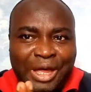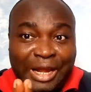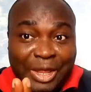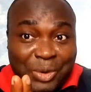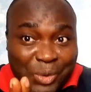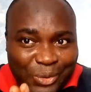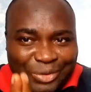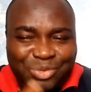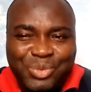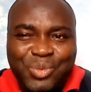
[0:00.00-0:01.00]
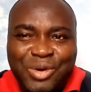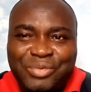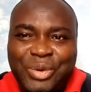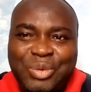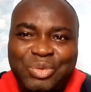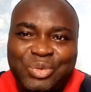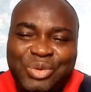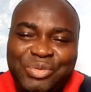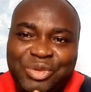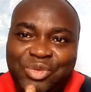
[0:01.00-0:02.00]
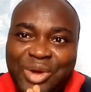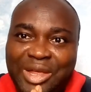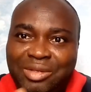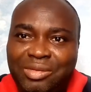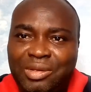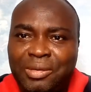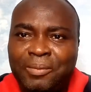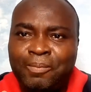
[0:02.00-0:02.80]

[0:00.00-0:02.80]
And I know it will work for you too if you try it.